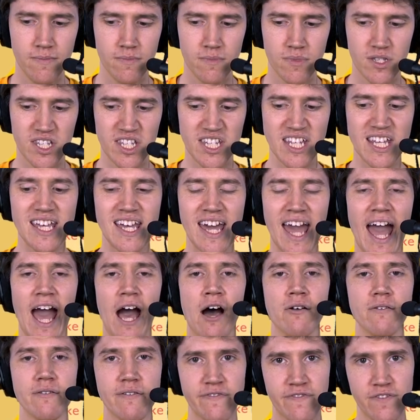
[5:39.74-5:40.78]
seek
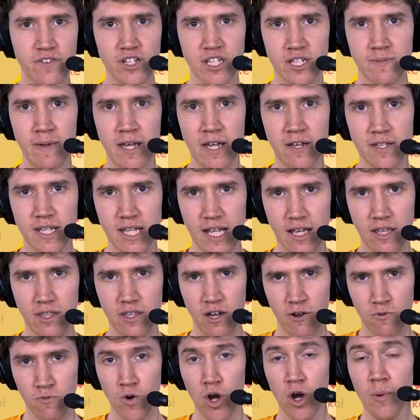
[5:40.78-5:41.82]
out for smells, like
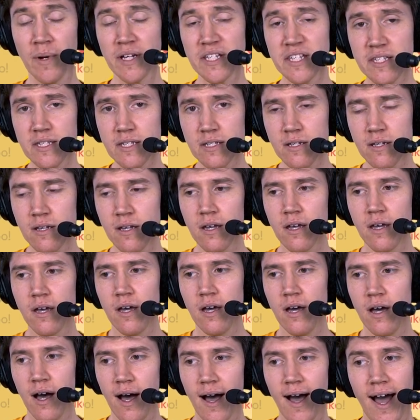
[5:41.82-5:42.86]
aromas,
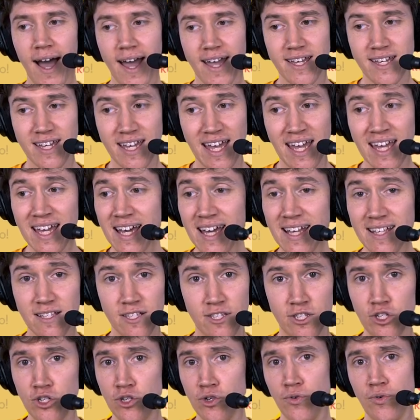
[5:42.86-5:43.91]
I
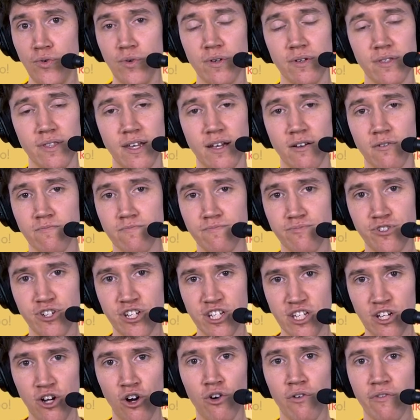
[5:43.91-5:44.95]
can't do. They are
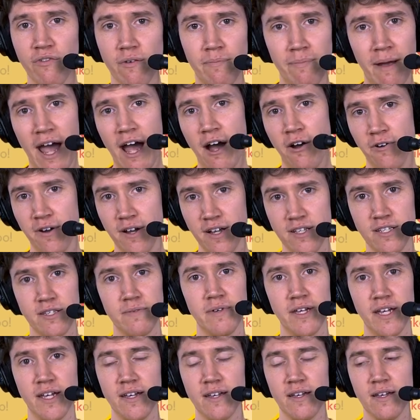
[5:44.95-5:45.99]
just overpowering to
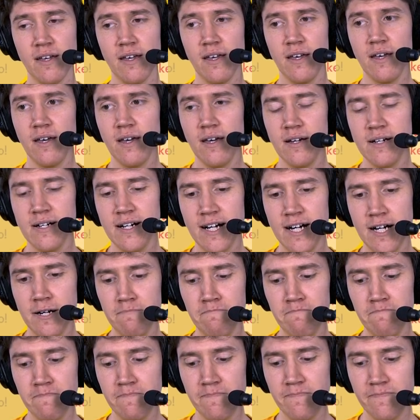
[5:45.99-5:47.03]
me.
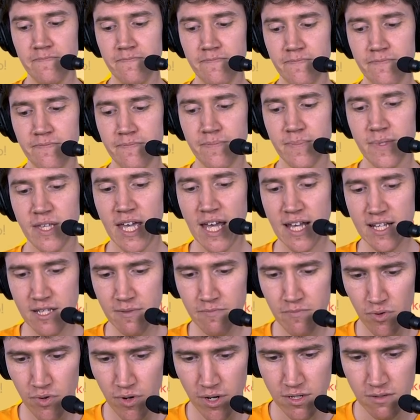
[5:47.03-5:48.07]
Um, case
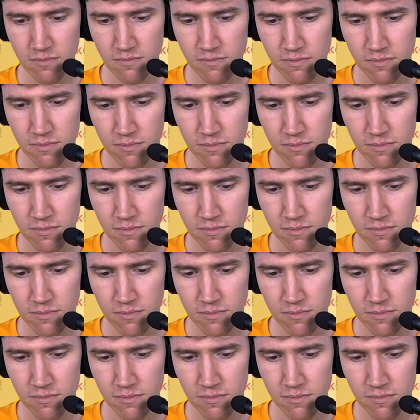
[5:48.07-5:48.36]
in point,